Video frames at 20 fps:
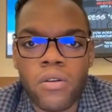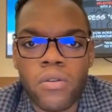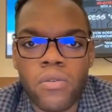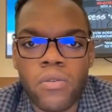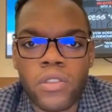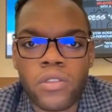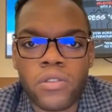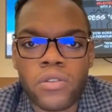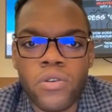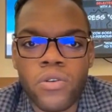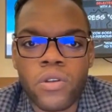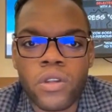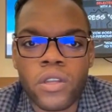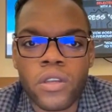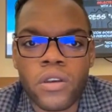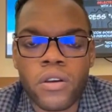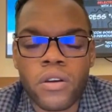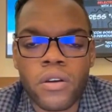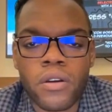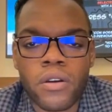with
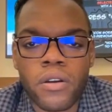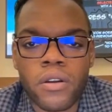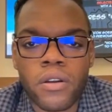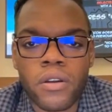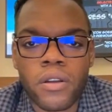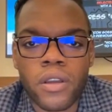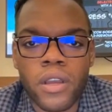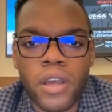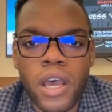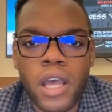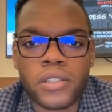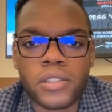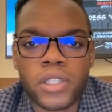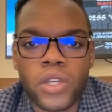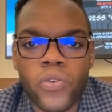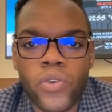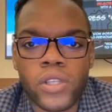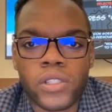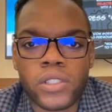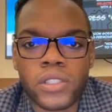nuclear
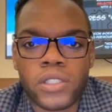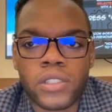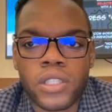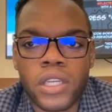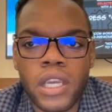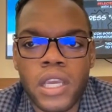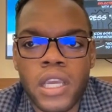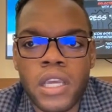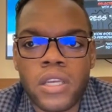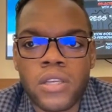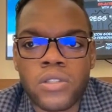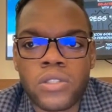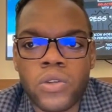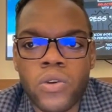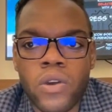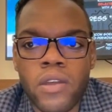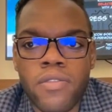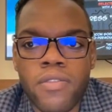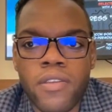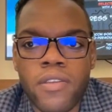consequences.
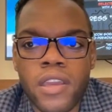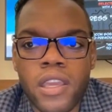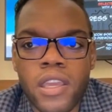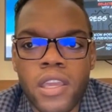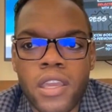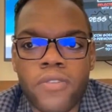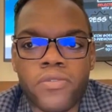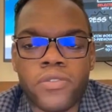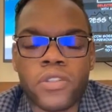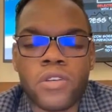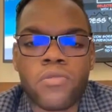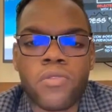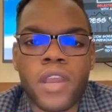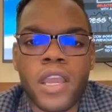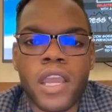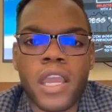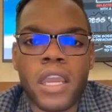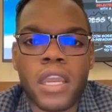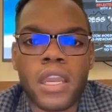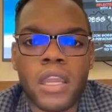So I think if
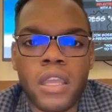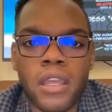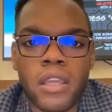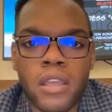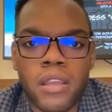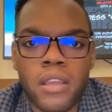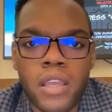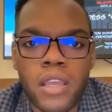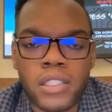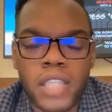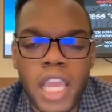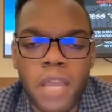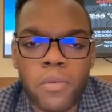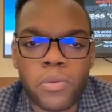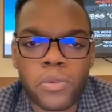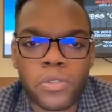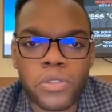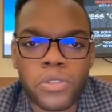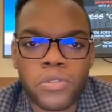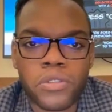Tehran is
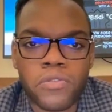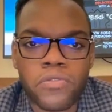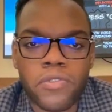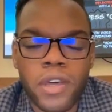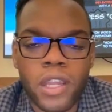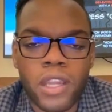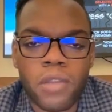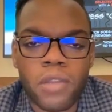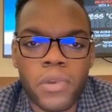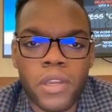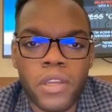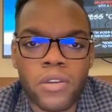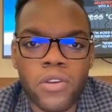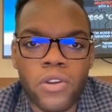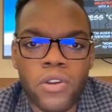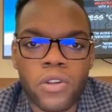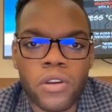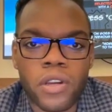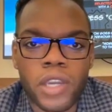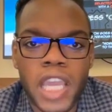able to develop a
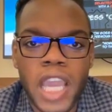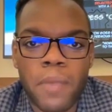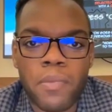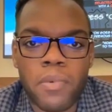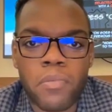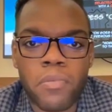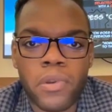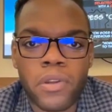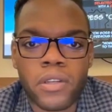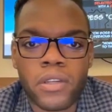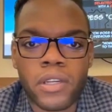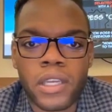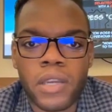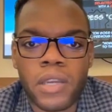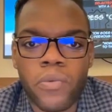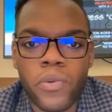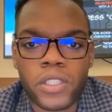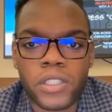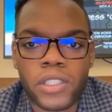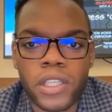nuclear capability,
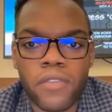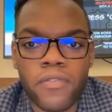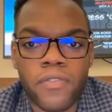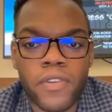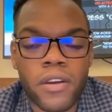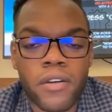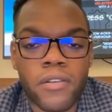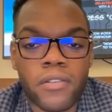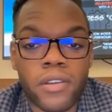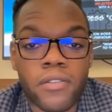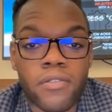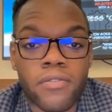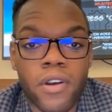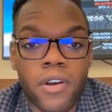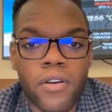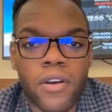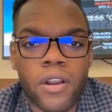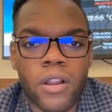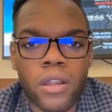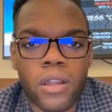which they're
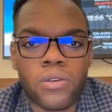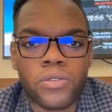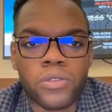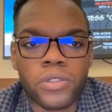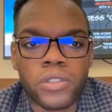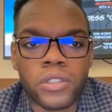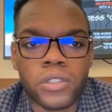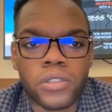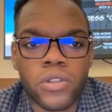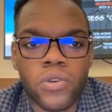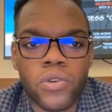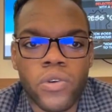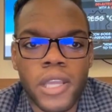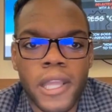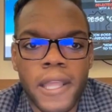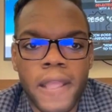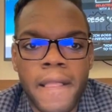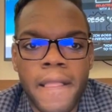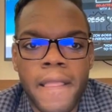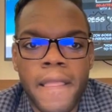very close to
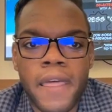doing,